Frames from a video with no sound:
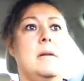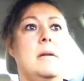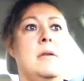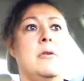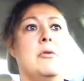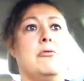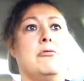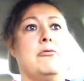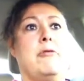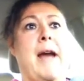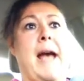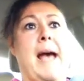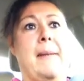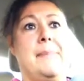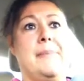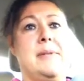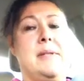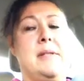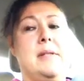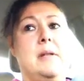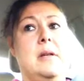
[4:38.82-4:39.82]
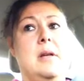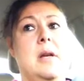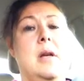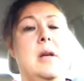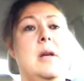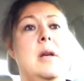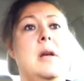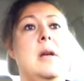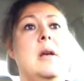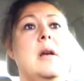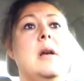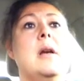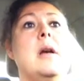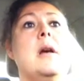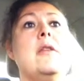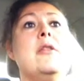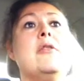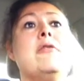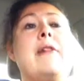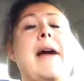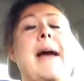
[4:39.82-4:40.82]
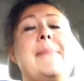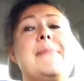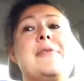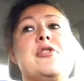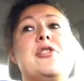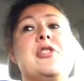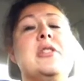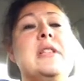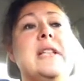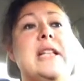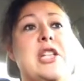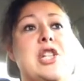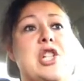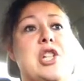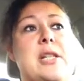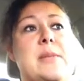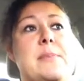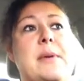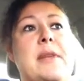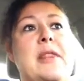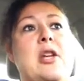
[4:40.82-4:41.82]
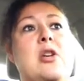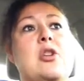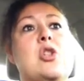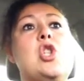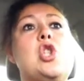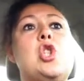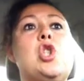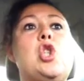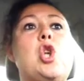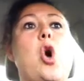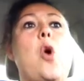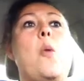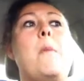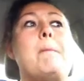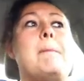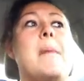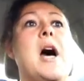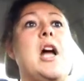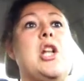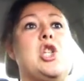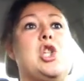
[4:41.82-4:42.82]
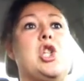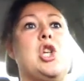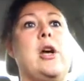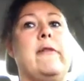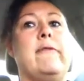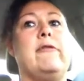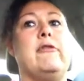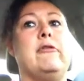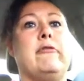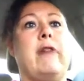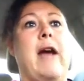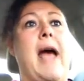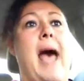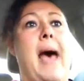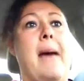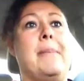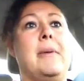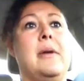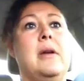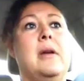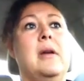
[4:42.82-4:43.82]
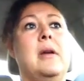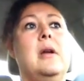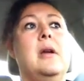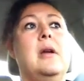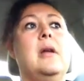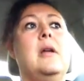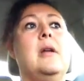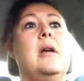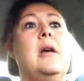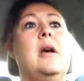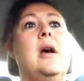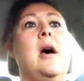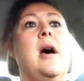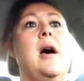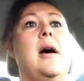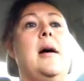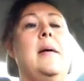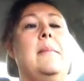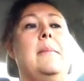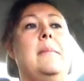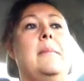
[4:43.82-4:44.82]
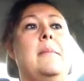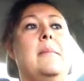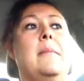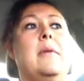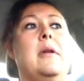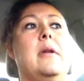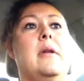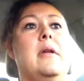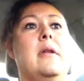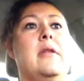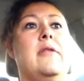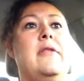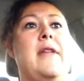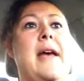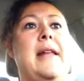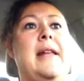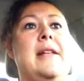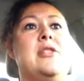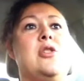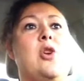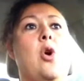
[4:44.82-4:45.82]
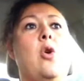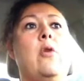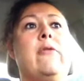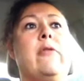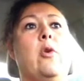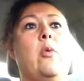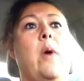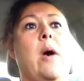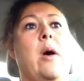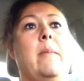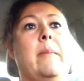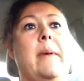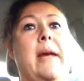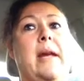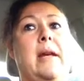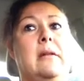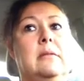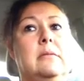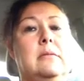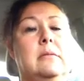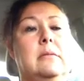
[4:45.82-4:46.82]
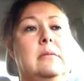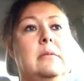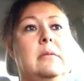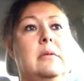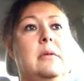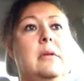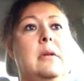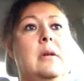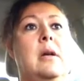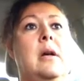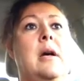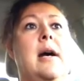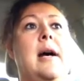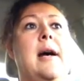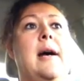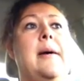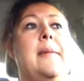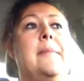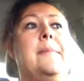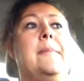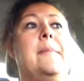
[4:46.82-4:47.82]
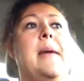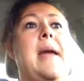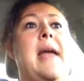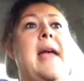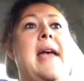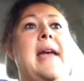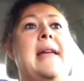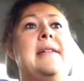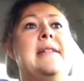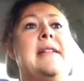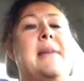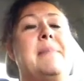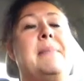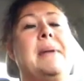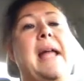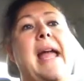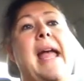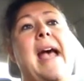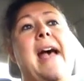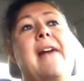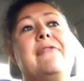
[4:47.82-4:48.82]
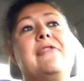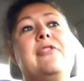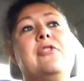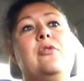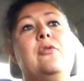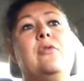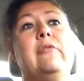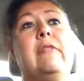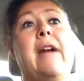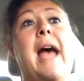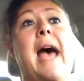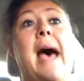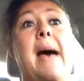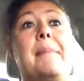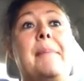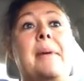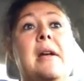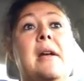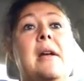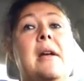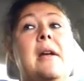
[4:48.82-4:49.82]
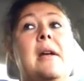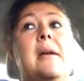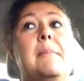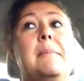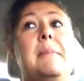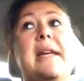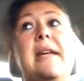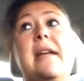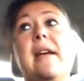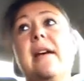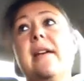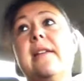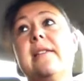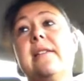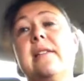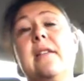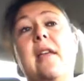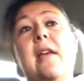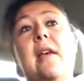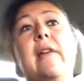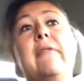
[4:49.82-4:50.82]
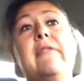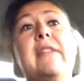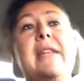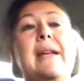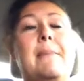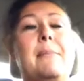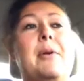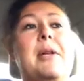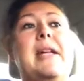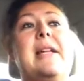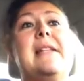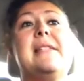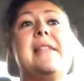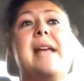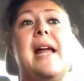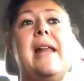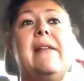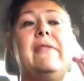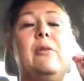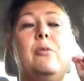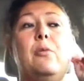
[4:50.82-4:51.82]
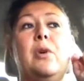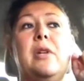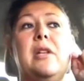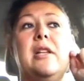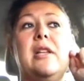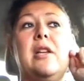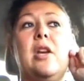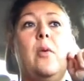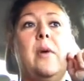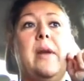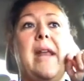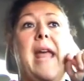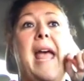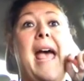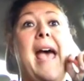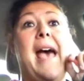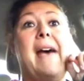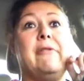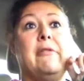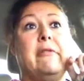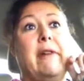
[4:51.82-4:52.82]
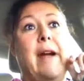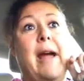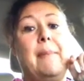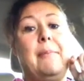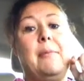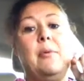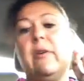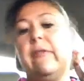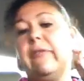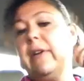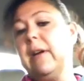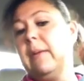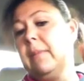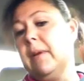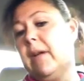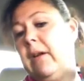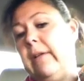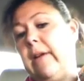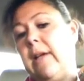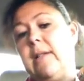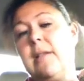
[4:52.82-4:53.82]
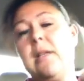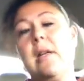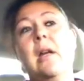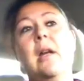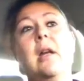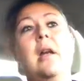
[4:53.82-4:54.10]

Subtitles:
the wraps. The wraps are delicious, but there's so much of the wrap that it's overwhelming. But I have to do the wrap because everything I'm putting inside of it wouldn't go in half a wrap. Oh, I forgot my earrings.